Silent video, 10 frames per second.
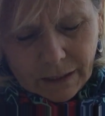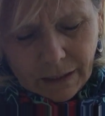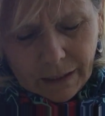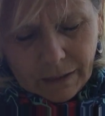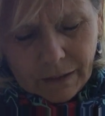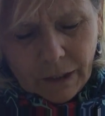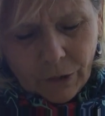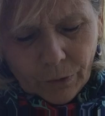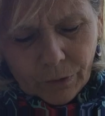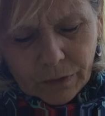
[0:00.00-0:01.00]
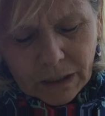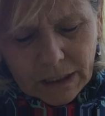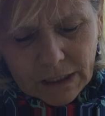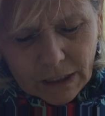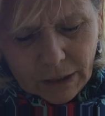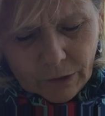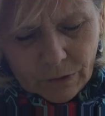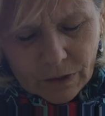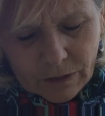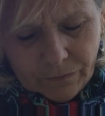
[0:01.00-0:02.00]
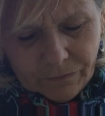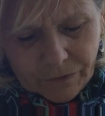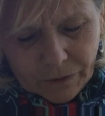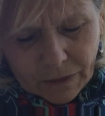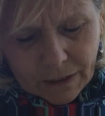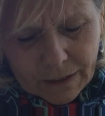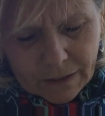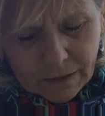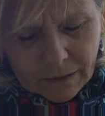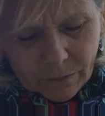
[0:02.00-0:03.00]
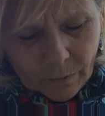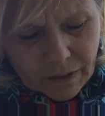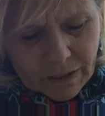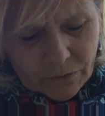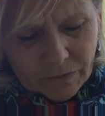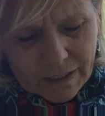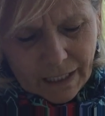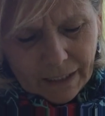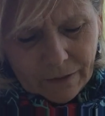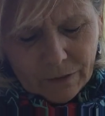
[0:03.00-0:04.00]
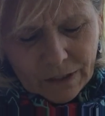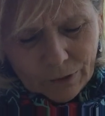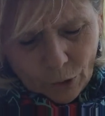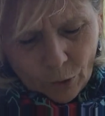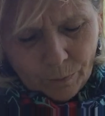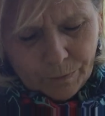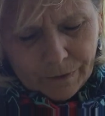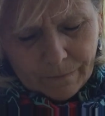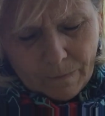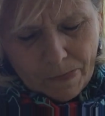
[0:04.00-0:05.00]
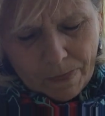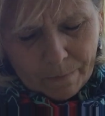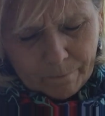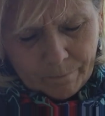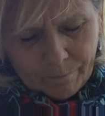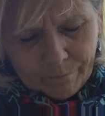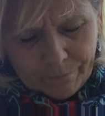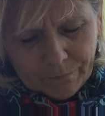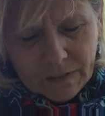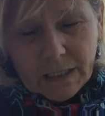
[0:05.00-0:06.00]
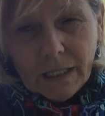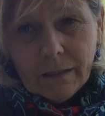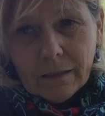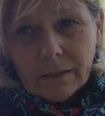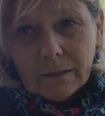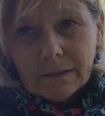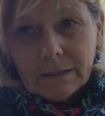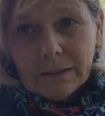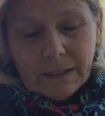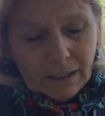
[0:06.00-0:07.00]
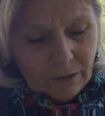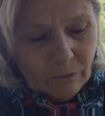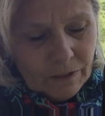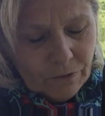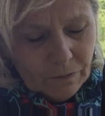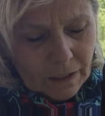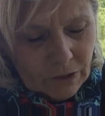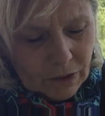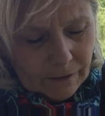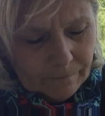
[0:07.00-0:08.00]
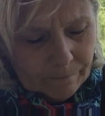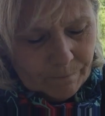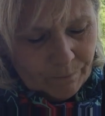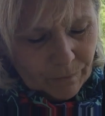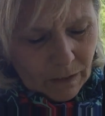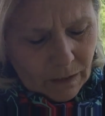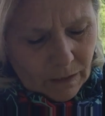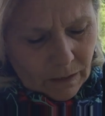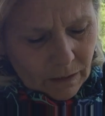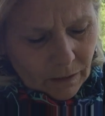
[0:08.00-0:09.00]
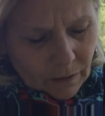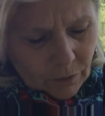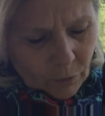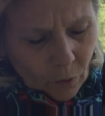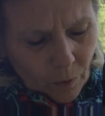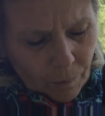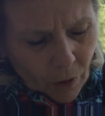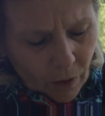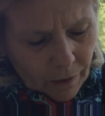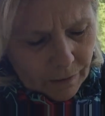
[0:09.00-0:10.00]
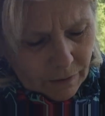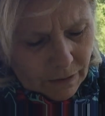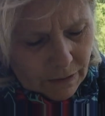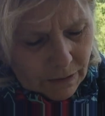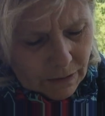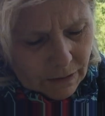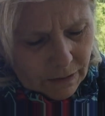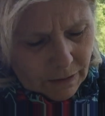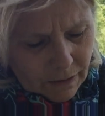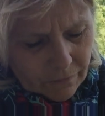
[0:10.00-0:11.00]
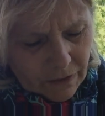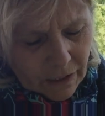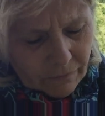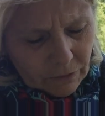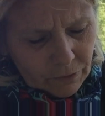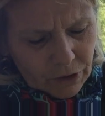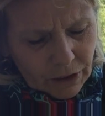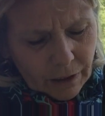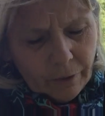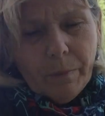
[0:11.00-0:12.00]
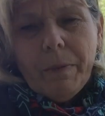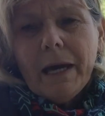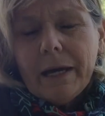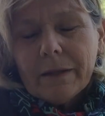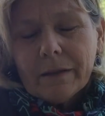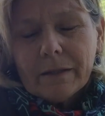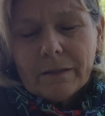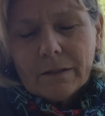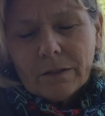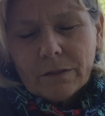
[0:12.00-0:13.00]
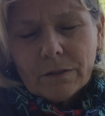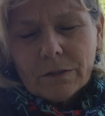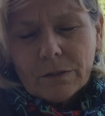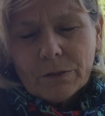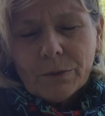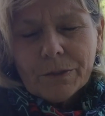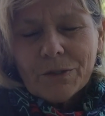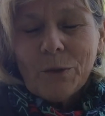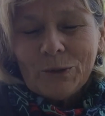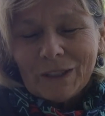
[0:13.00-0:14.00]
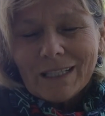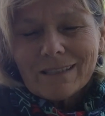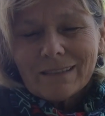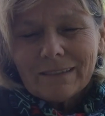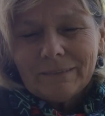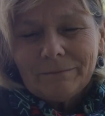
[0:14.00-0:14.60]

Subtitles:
And the earth continues to fill us with its resound and hope. Death and resurrection. They're all part of the evolutionary path towards wholeness.